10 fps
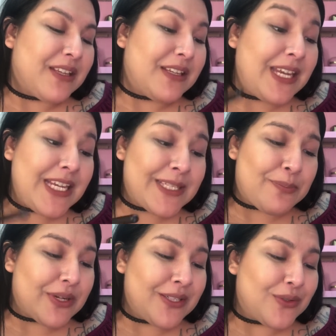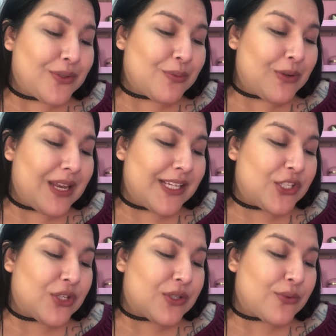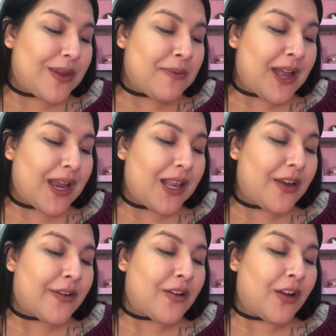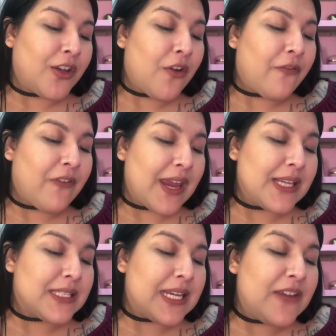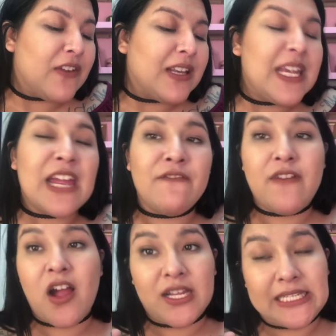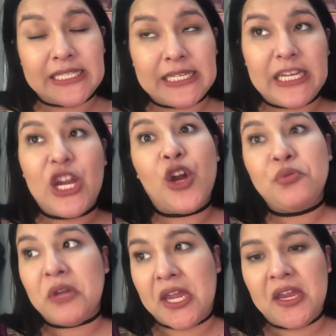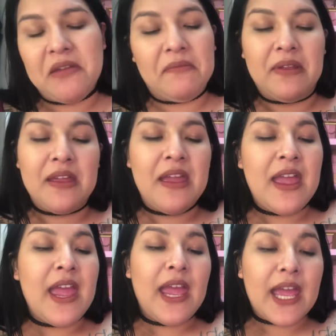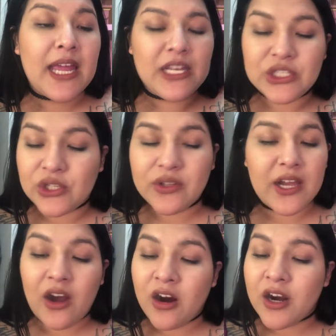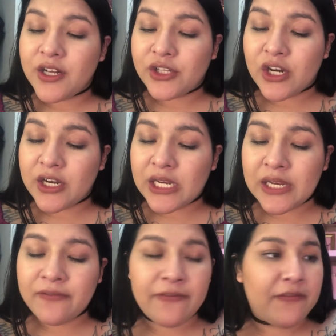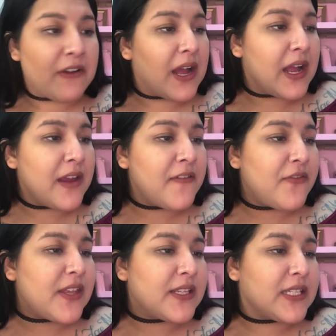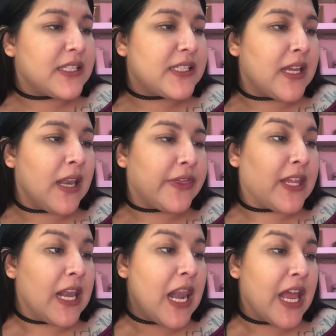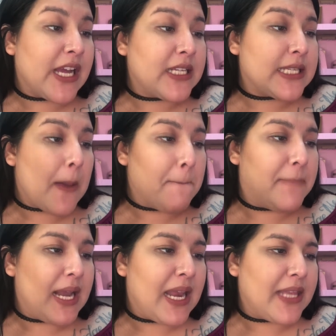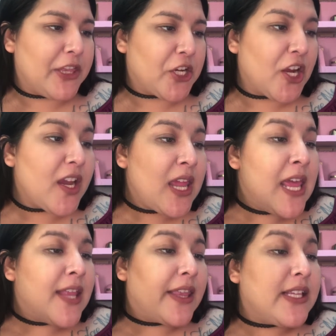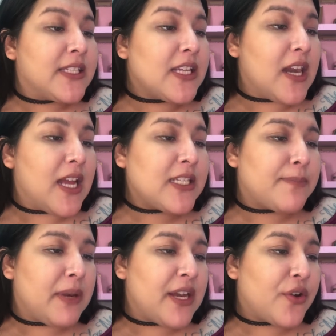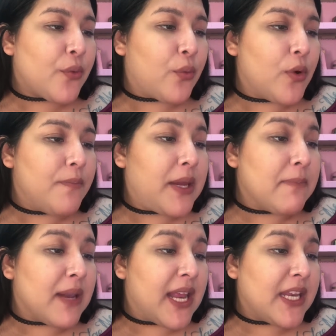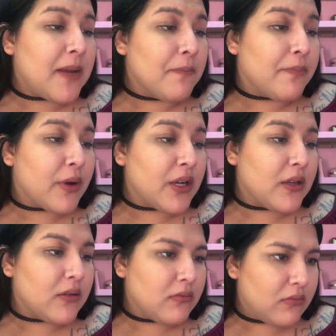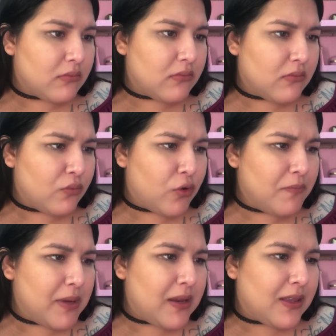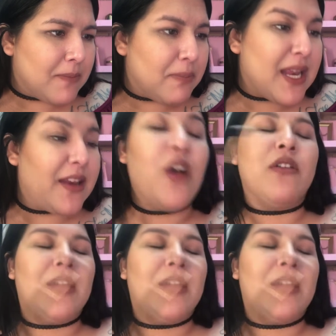These bristles will let you sweep highlighter on your face evenly and flawlessly. Okay, and so the R35, this is the deluxe blender. This deluxe blender will be blending will be the blending